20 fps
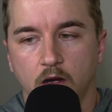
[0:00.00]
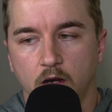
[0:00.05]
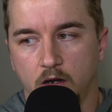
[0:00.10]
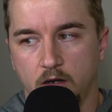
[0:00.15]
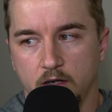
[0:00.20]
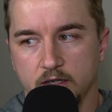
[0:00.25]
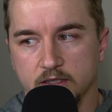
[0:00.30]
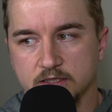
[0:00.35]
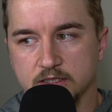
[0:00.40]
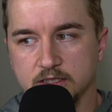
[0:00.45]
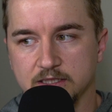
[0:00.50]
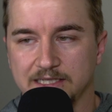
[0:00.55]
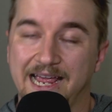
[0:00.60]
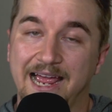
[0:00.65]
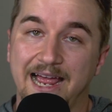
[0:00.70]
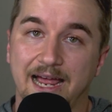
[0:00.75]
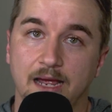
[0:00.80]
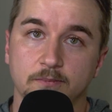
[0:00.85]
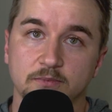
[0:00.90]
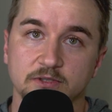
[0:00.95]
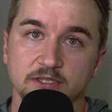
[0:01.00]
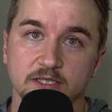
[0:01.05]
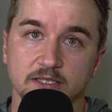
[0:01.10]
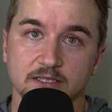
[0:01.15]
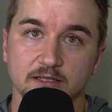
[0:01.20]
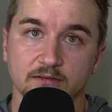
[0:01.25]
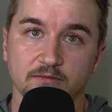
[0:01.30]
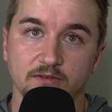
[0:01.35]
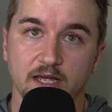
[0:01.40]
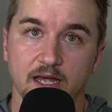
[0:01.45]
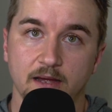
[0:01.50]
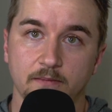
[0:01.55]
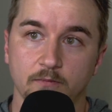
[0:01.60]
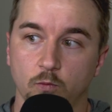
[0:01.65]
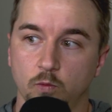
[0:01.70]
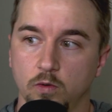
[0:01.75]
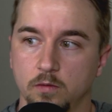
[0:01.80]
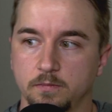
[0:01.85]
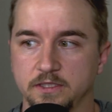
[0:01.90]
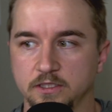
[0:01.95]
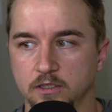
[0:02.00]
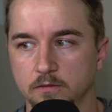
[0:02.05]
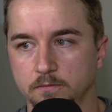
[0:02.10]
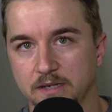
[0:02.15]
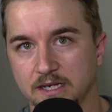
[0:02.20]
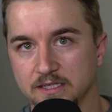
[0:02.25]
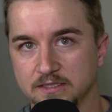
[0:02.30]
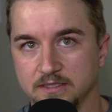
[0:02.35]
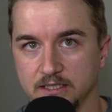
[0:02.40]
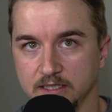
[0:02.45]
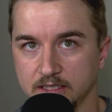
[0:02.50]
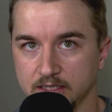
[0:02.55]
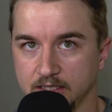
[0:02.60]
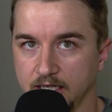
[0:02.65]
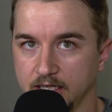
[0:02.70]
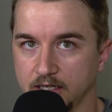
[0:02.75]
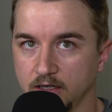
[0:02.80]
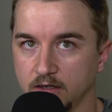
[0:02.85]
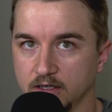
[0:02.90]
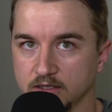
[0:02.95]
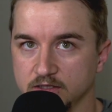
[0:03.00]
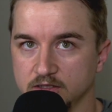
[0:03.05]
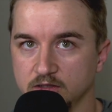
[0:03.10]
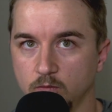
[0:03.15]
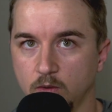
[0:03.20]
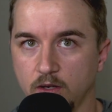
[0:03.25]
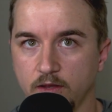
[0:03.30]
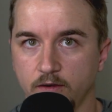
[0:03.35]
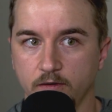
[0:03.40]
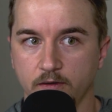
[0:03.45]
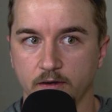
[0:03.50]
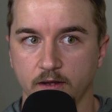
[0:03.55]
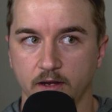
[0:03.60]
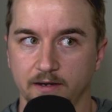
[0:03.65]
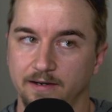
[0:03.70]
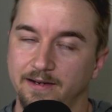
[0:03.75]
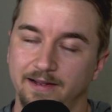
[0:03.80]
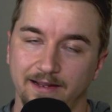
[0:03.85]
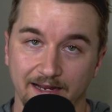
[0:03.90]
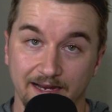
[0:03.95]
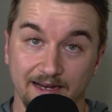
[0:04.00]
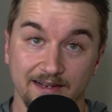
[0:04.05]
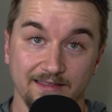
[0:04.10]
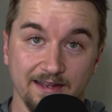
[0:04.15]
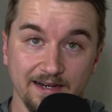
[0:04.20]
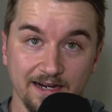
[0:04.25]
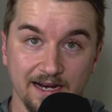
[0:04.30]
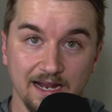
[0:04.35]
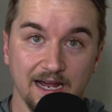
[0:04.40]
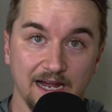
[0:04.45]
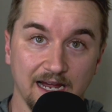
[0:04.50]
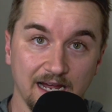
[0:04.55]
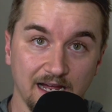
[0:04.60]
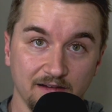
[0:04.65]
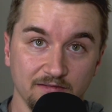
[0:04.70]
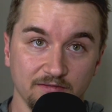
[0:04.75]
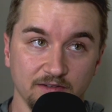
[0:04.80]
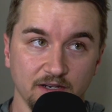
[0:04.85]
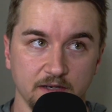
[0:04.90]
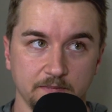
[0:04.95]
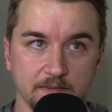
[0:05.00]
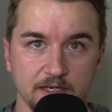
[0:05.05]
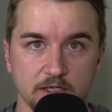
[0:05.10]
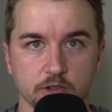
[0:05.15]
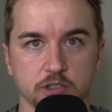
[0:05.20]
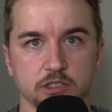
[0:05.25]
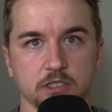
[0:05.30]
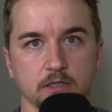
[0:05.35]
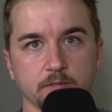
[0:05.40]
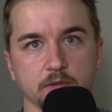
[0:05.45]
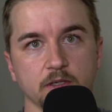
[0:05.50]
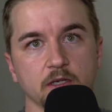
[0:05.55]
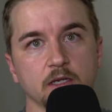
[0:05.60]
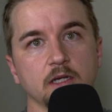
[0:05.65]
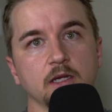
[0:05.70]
Honestly, absence of them will be your best indicator as to whether or not A, they have a mentorship